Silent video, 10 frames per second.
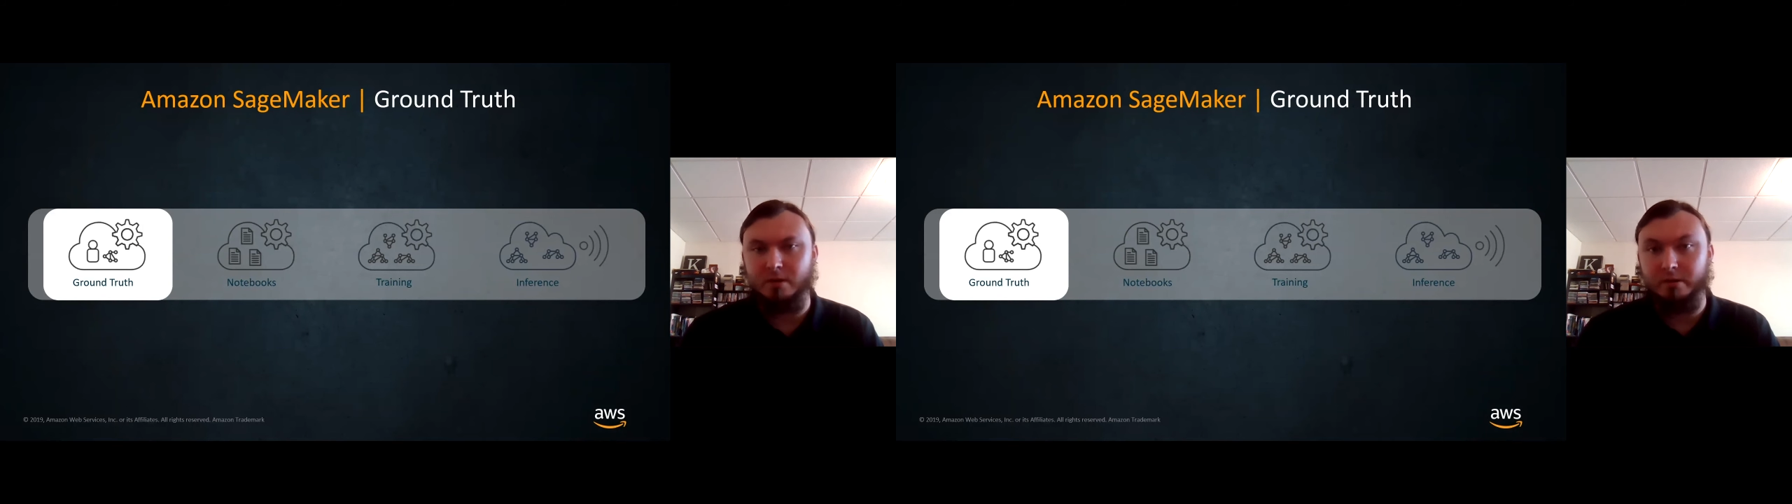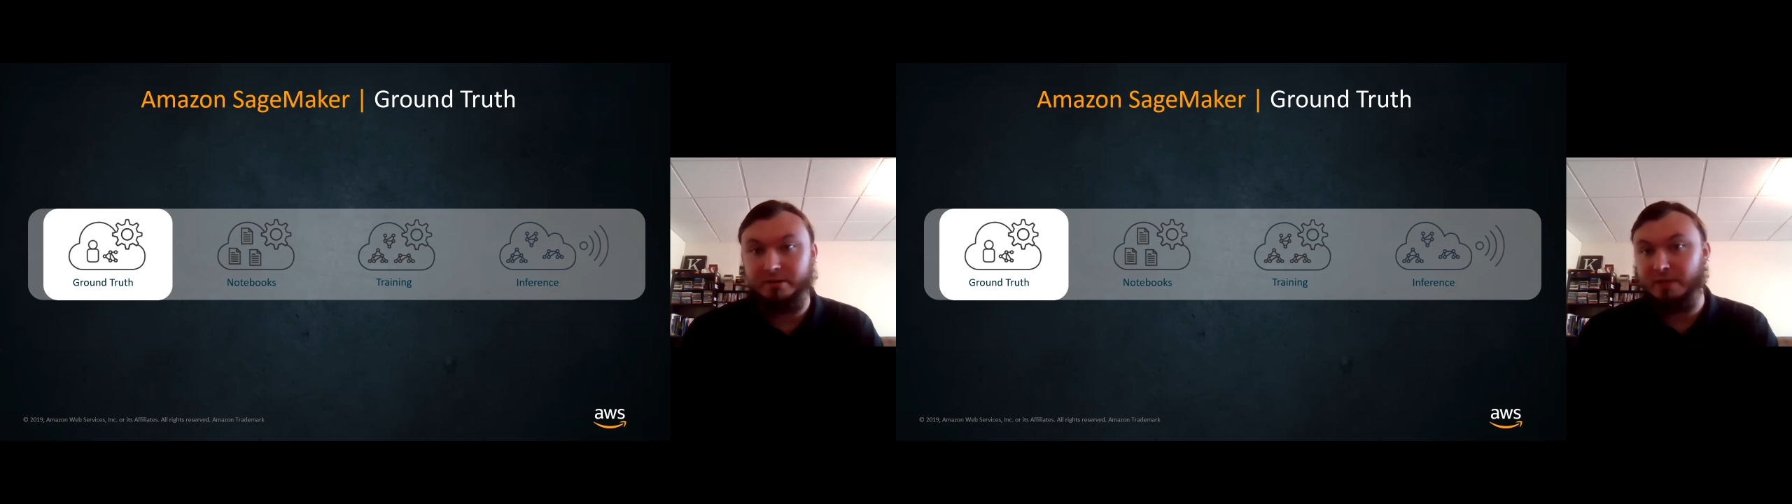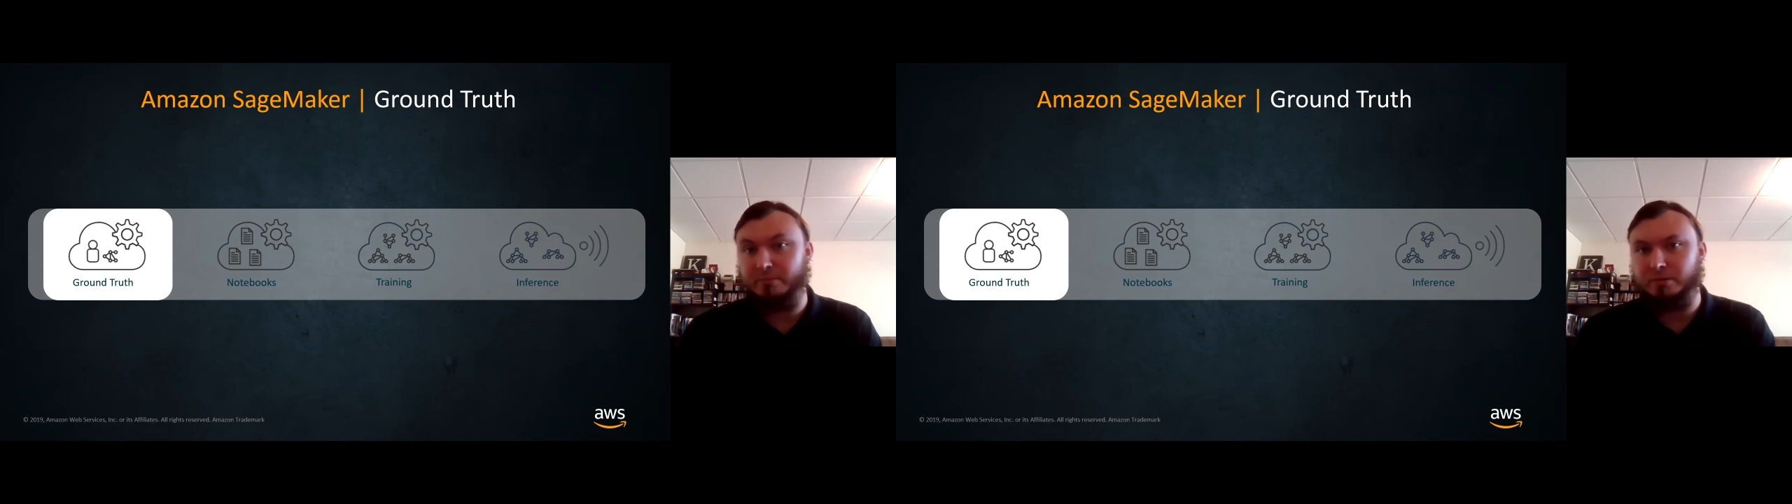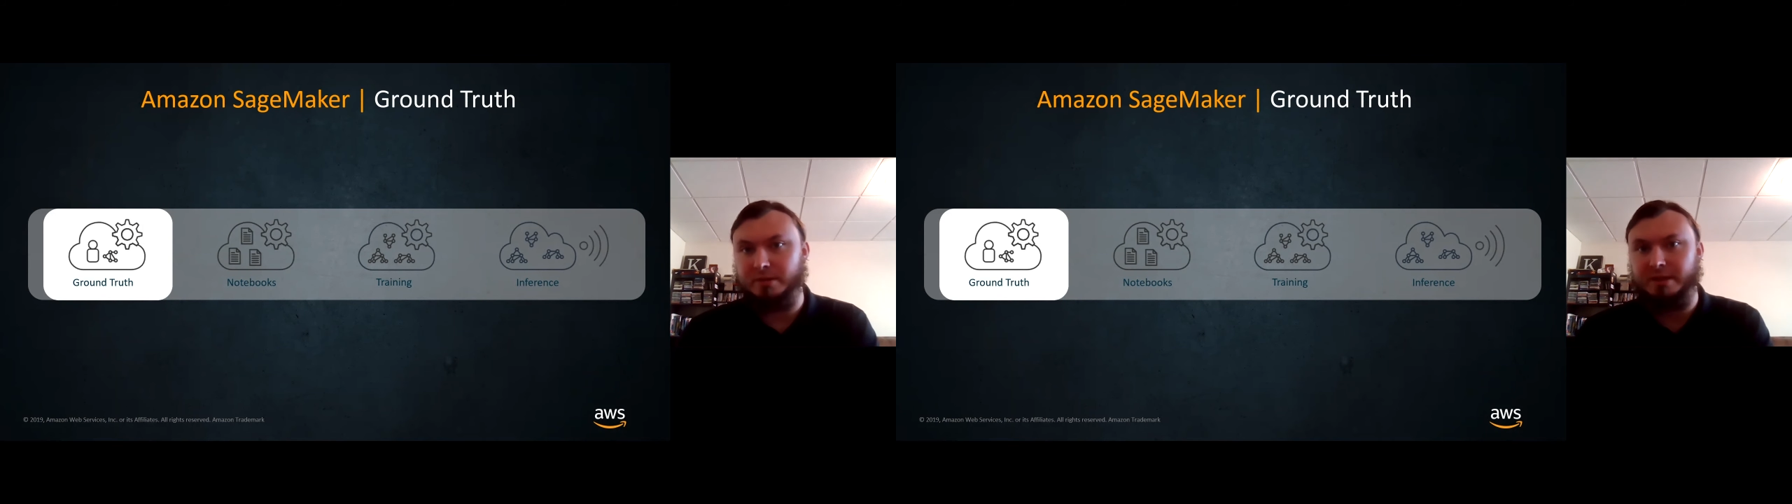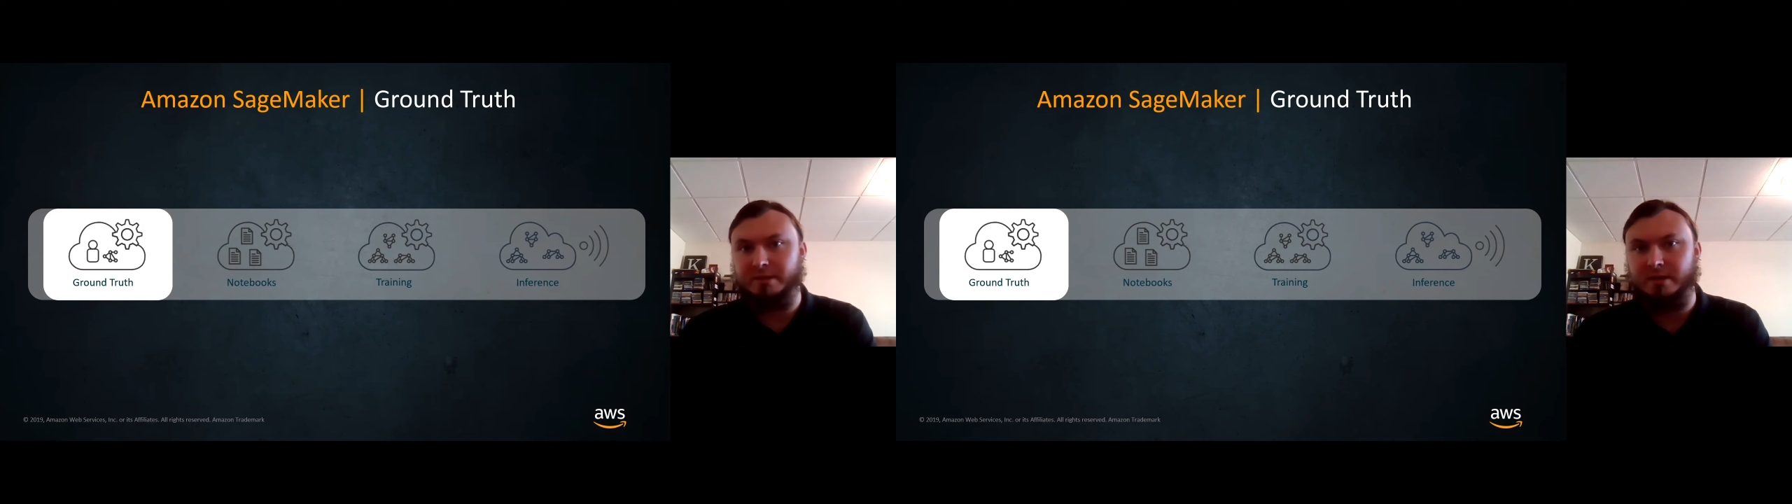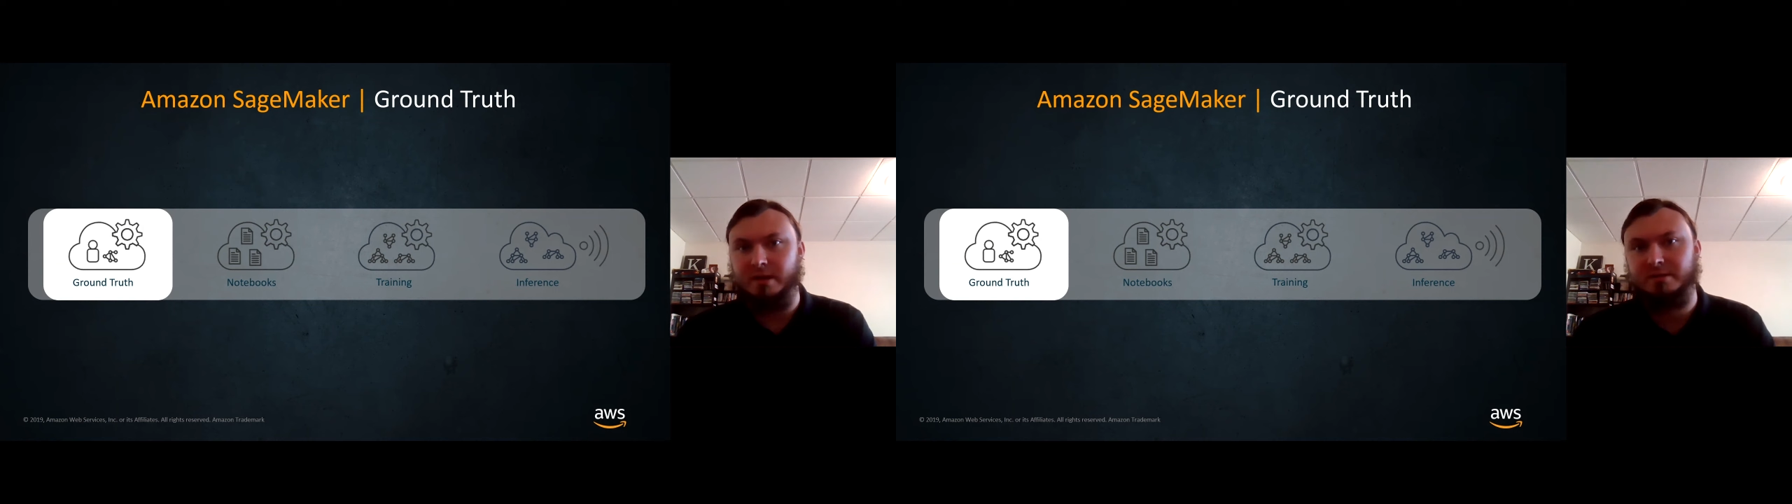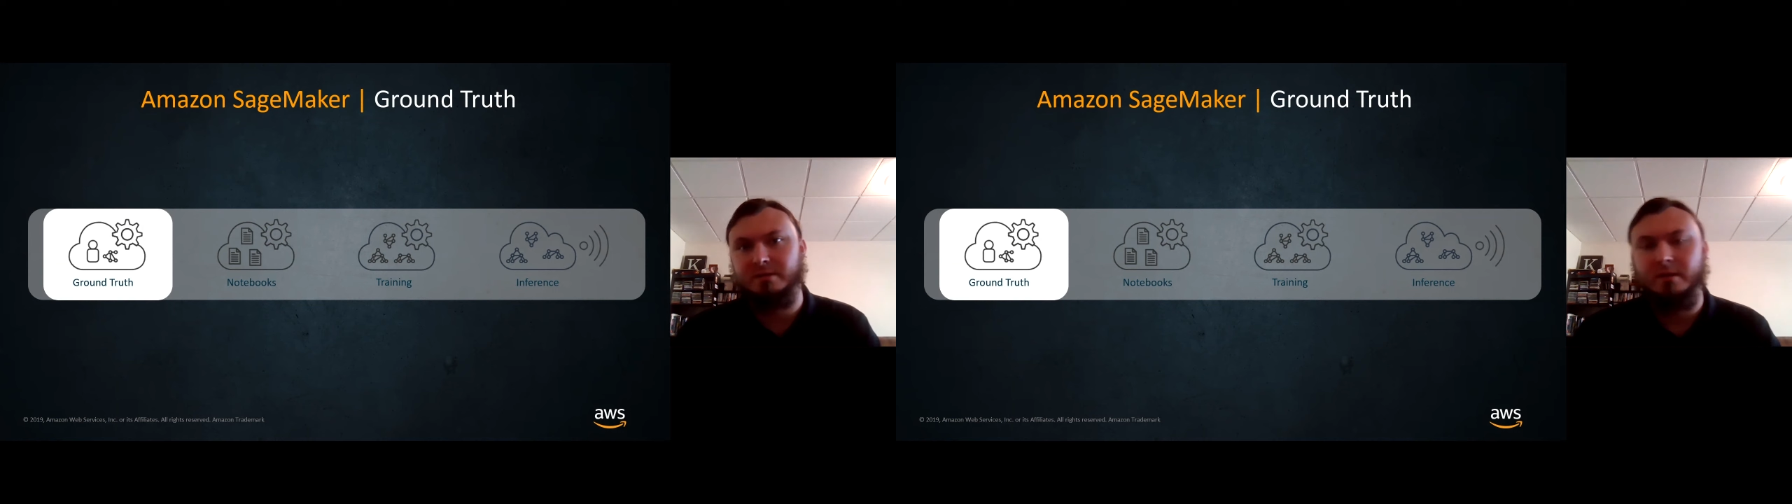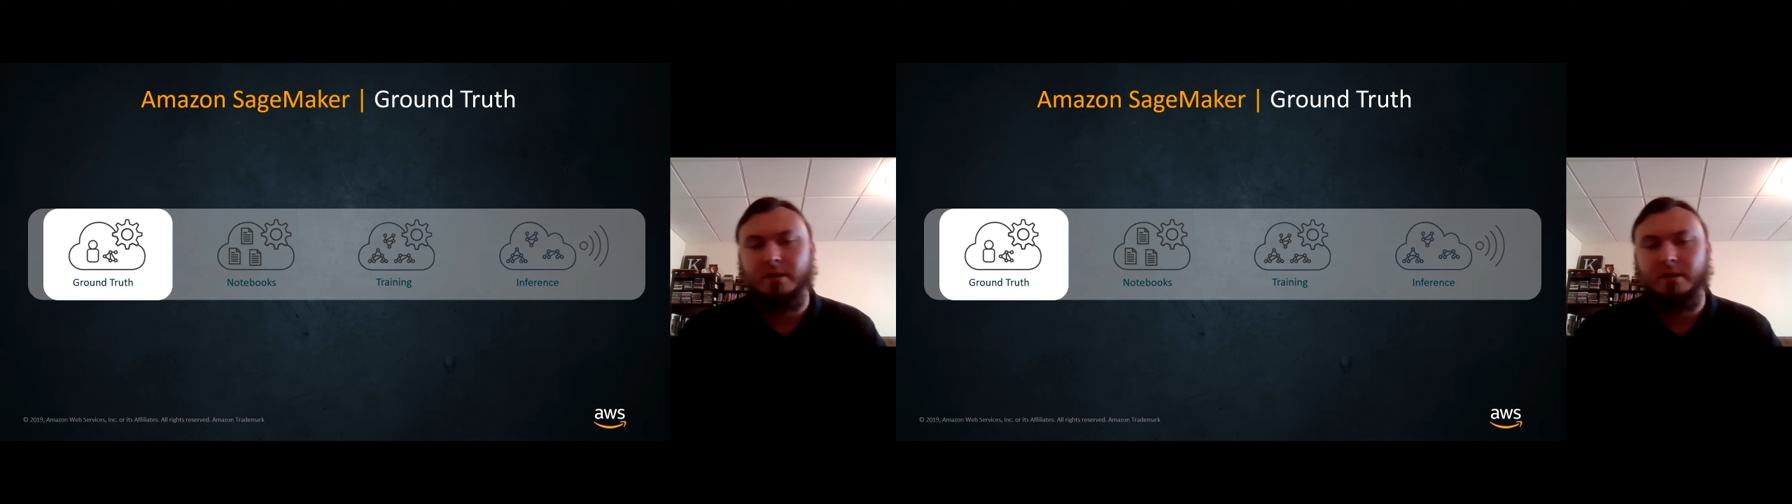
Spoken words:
unlabeled data sets.